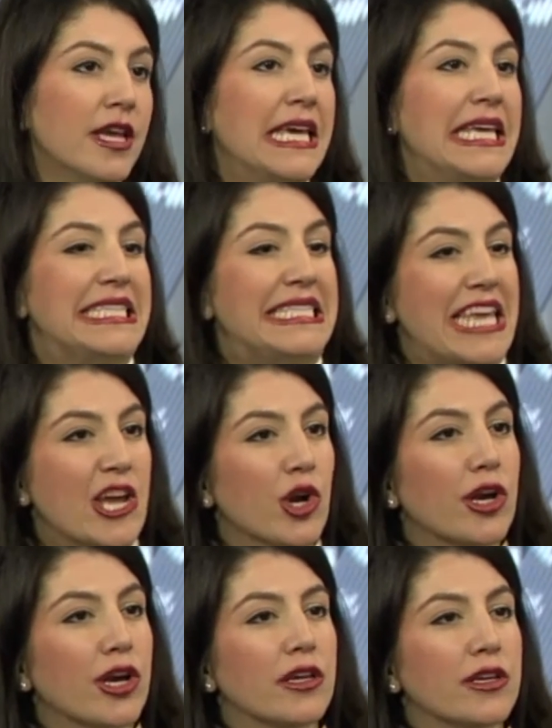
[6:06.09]
Is there
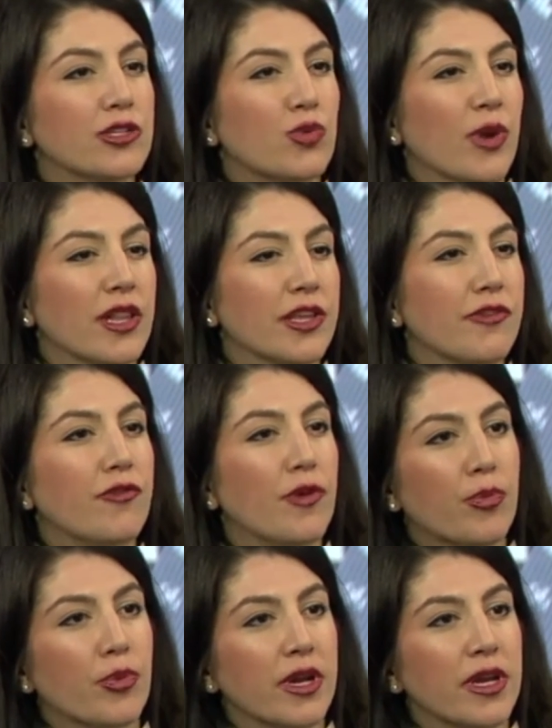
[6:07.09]
an Israeli
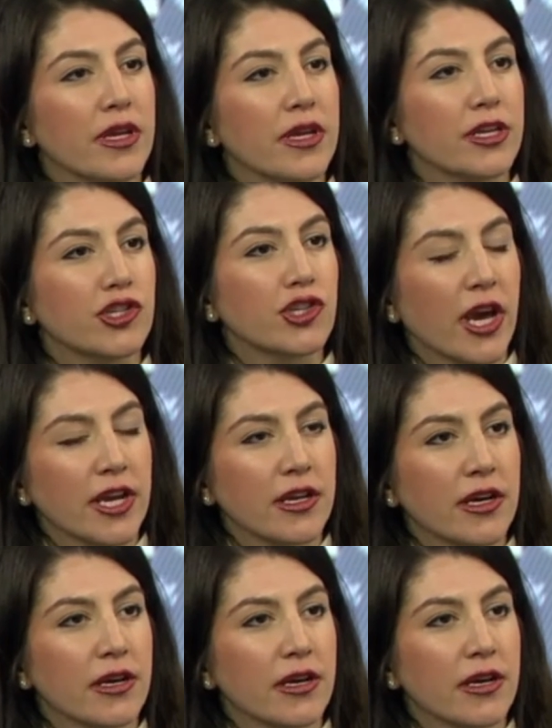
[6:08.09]
footprint in China,